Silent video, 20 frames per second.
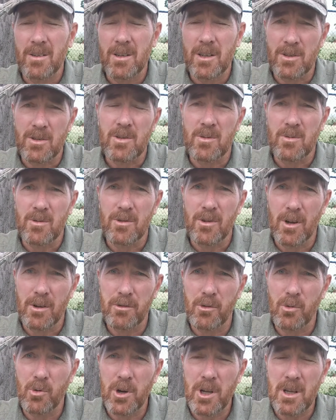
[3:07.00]
It's a
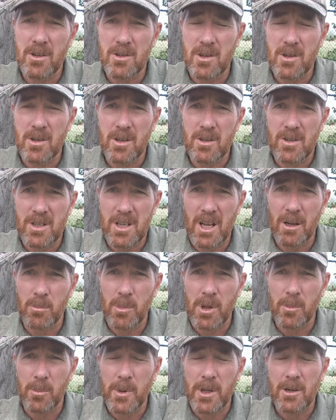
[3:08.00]
40 is
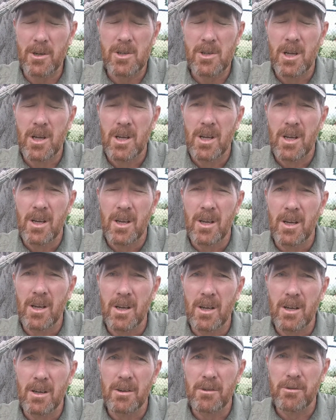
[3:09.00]
10 millimeters.
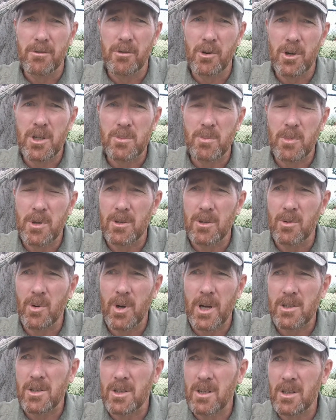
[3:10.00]
40 Smith &
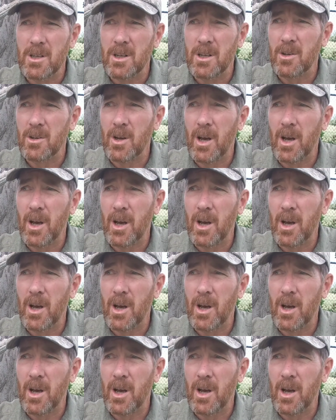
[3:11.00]
Wesson.